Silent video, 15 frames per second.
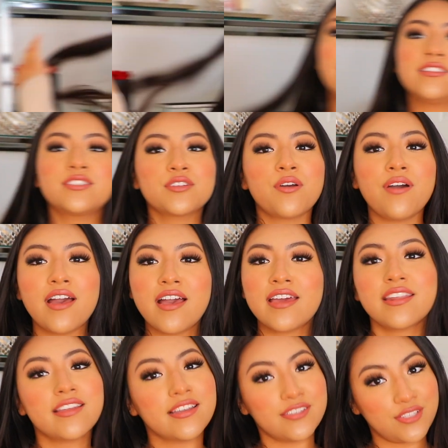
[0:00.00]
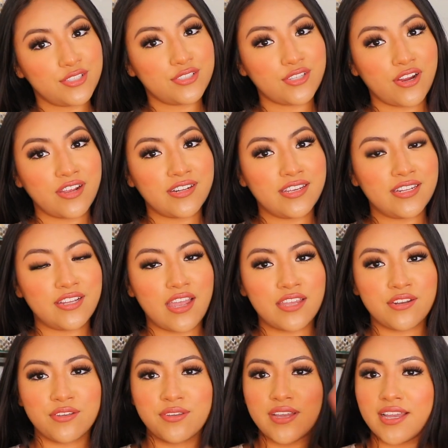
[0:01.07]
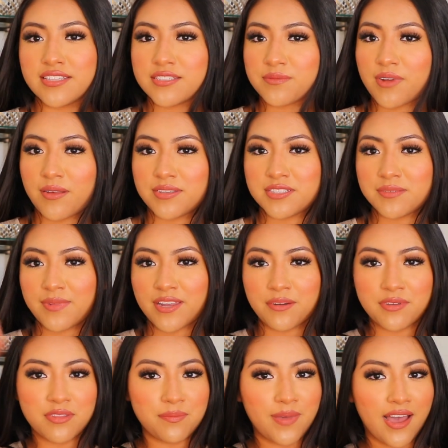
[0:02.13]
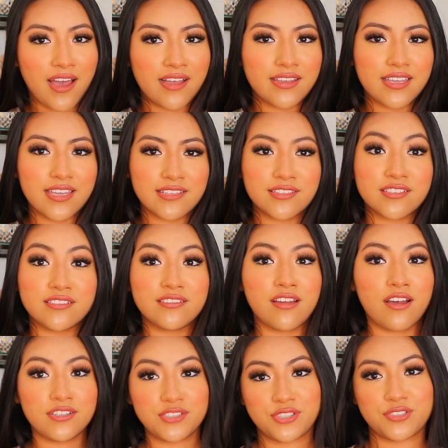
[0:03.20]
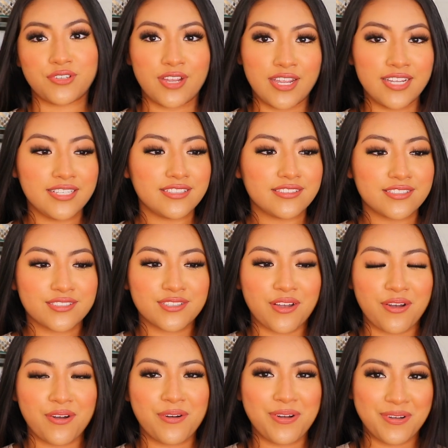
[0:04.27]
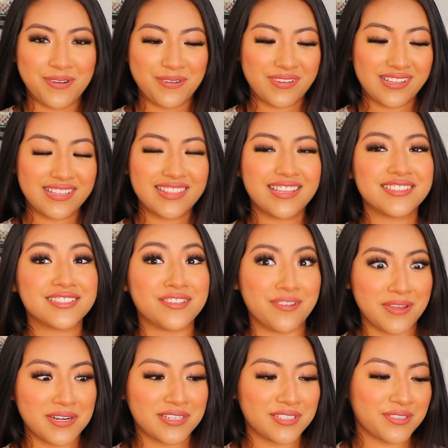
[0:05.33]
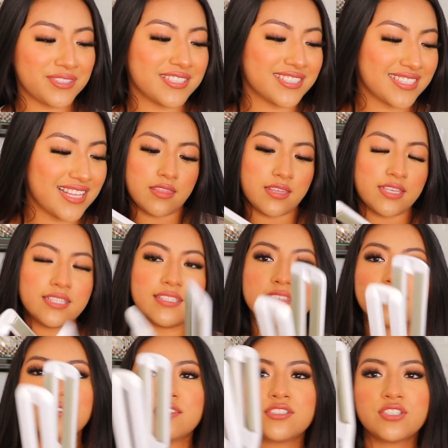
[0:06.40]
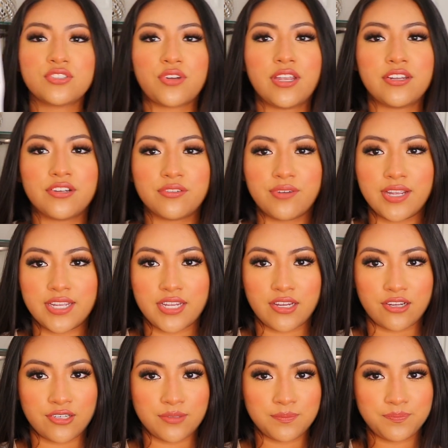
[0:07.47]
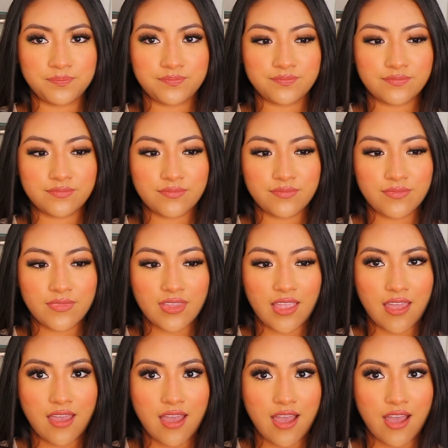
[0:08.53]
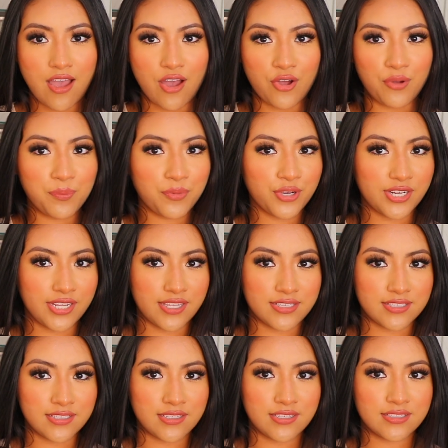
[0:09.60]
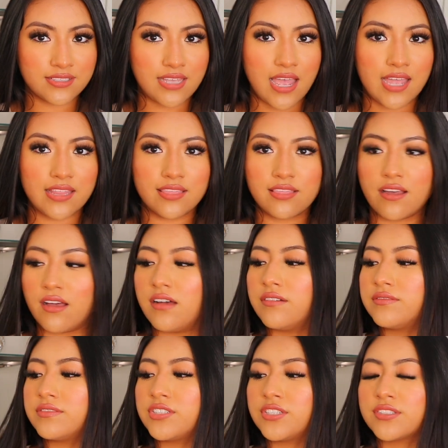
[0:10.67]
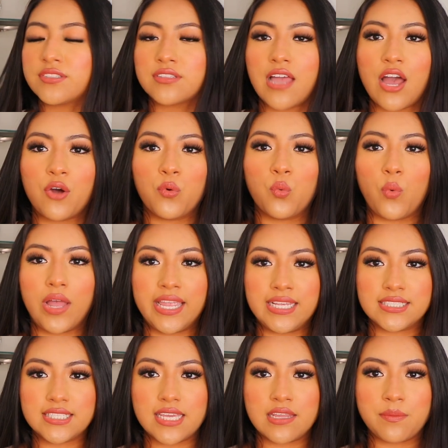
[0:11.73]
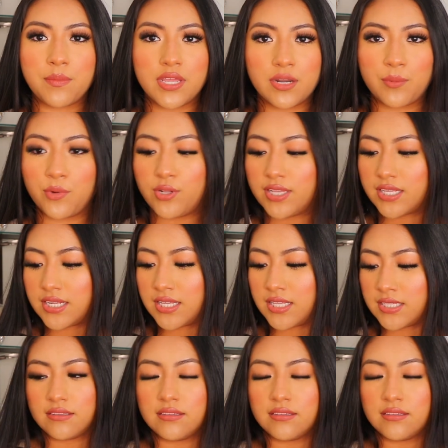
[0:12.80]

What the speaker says: Let's go ahead and get started. I know you guys can probably see my hair in the back. It's not straight, so let's go ahead and do this. This is the straightener right here. How pretty is this? I love just how light and minimal it is.